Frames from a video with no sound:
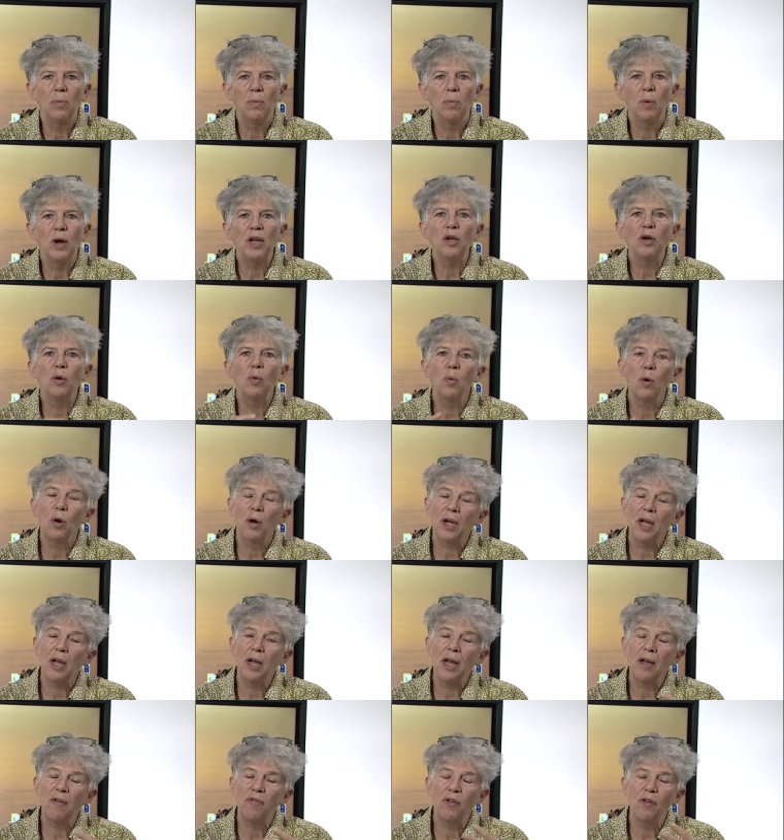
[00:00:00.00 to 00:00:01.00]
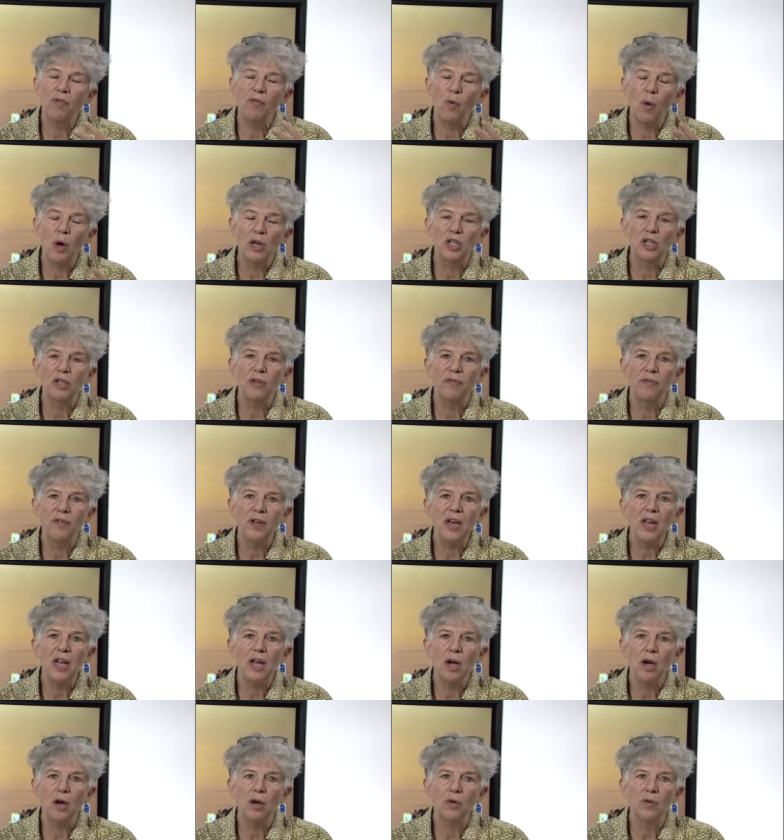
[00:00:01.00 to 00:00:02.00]
when you're working, if you've watched the
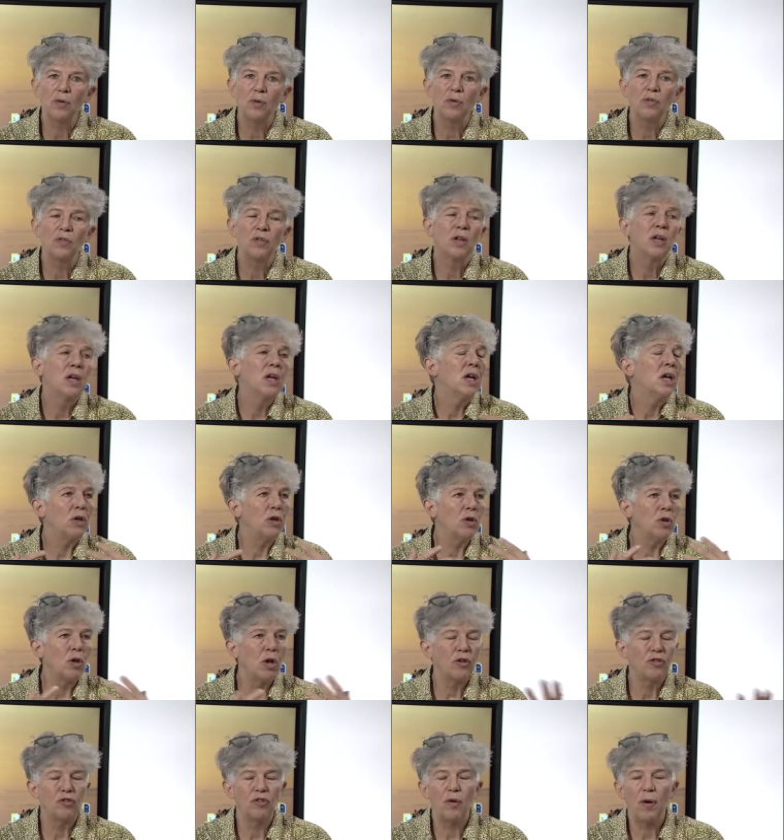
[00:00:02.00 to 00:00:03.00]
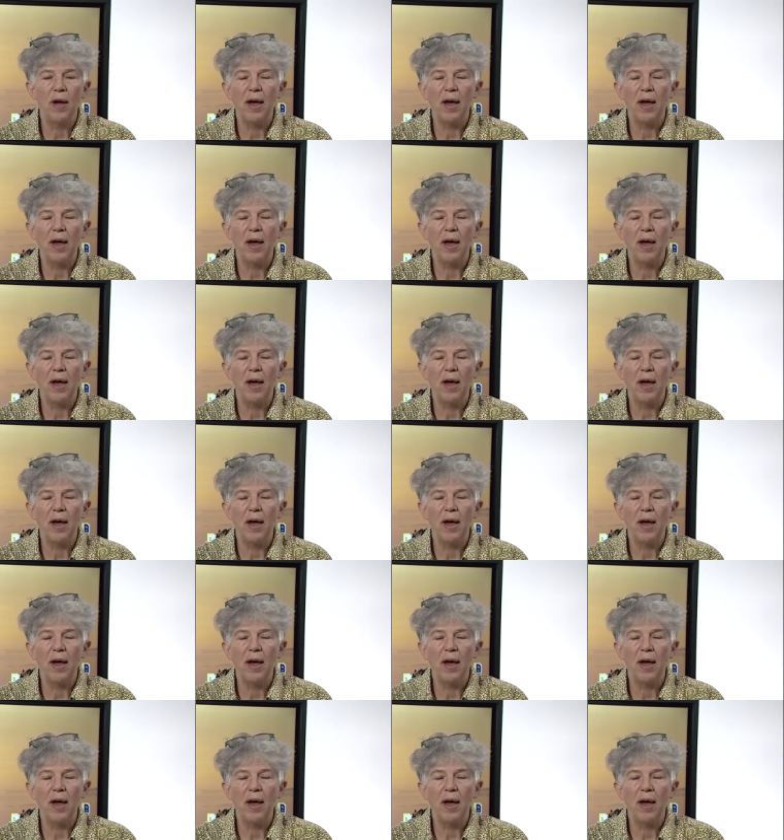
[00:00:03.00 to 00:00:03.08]
video, you'll also